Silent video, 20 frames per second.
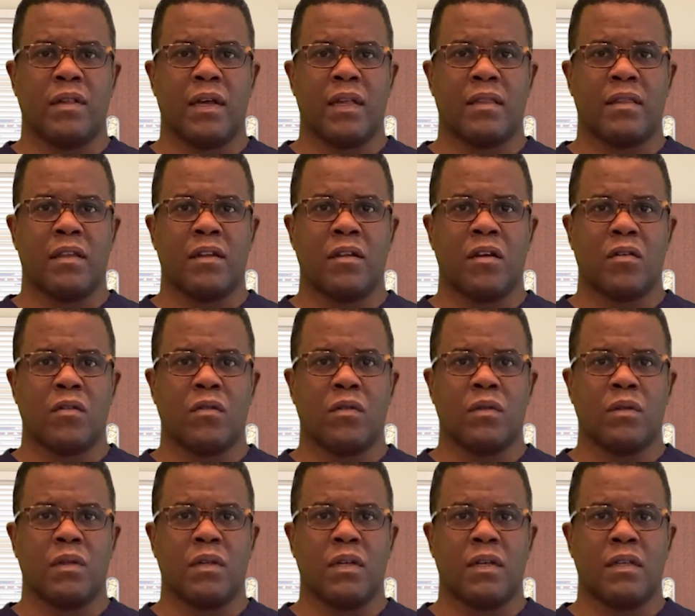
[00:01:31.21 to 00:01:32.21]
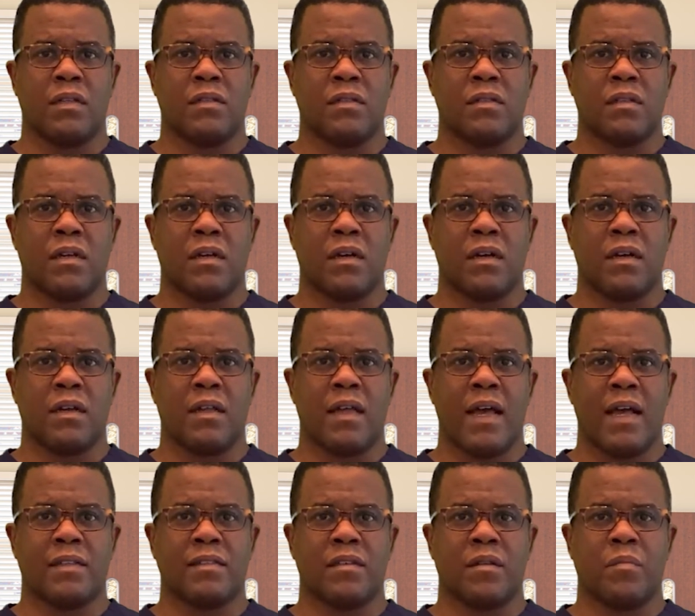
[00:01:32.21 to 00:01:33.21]
that the knuckle
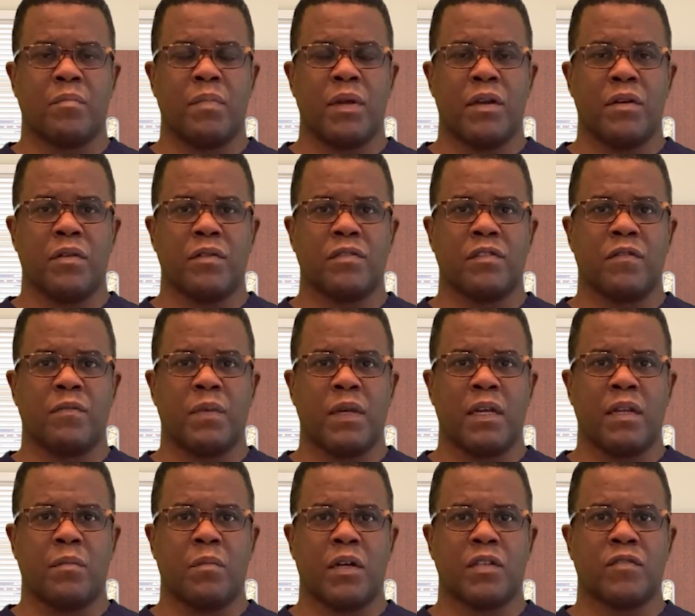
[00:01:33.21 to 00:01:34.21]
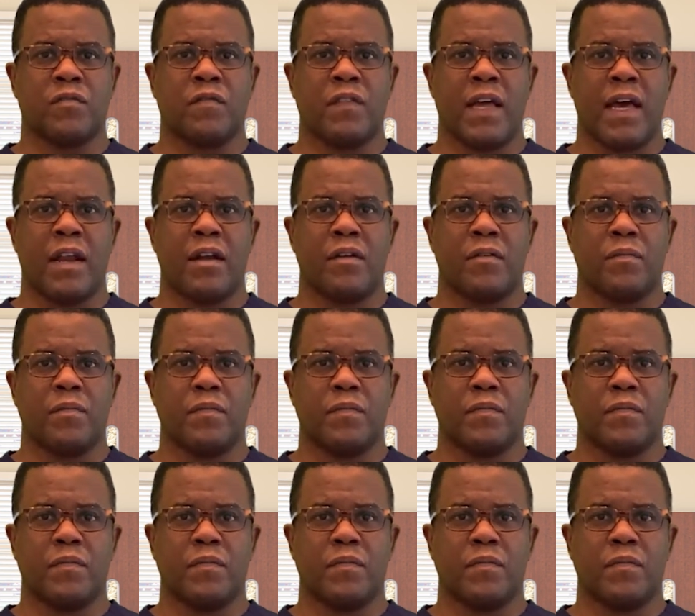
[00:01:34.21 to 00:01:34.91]
has an appearance of being much flatter.